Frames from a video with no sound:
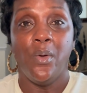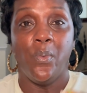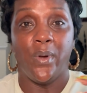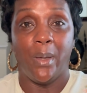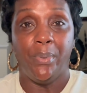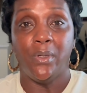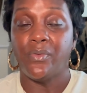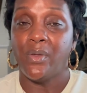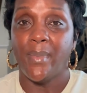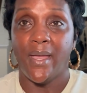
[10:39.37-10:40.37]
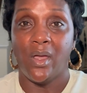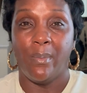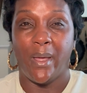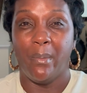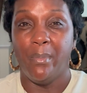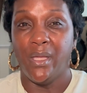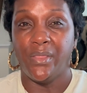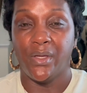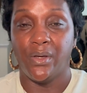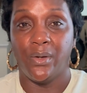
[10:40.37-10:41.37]
When I pulled them out about a month
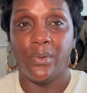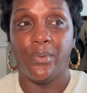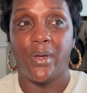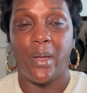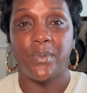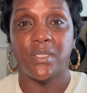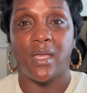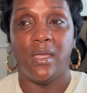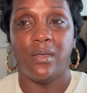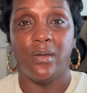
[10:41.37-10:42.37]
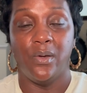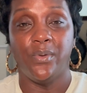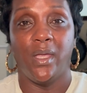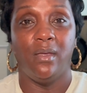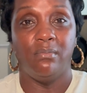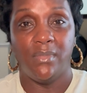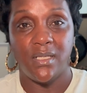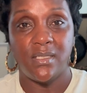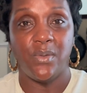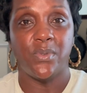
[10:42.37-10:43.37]
ago, I was like, okay,
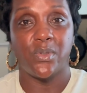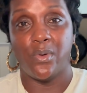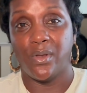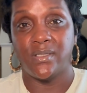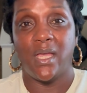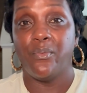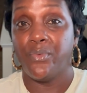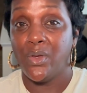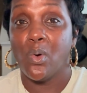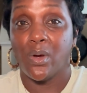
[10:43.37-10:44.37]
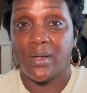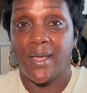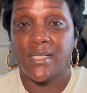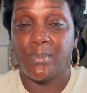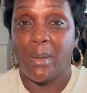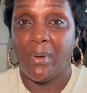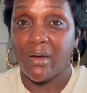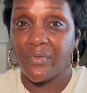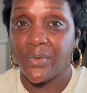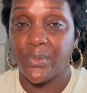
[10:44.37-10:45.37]
let's see what's going on, because I reorganized my
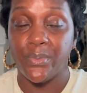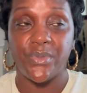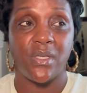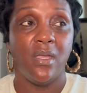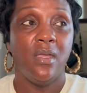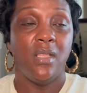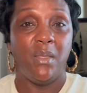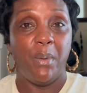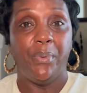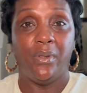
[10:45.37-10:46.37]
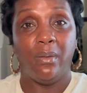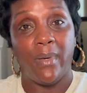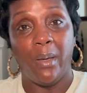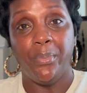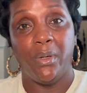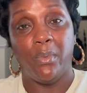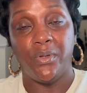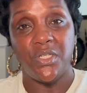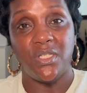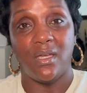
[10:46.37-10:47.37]
perfumes. Let me pull them out and put them on
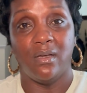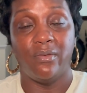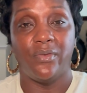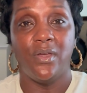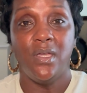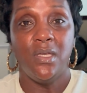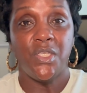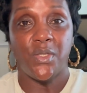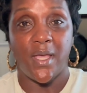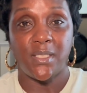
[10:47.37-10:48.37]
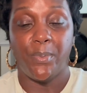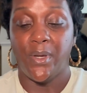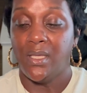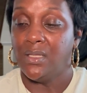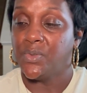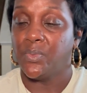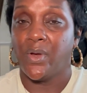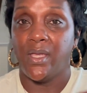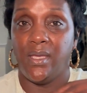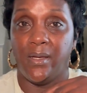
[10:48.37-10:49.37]
the shelf. So I sprayed this one
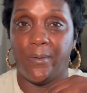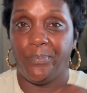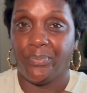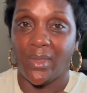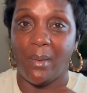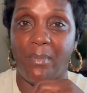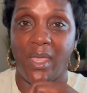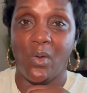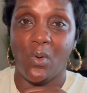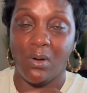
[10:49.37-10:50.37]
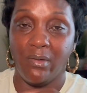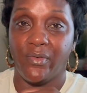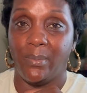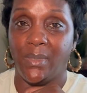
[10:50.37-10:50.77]
right here, Maison from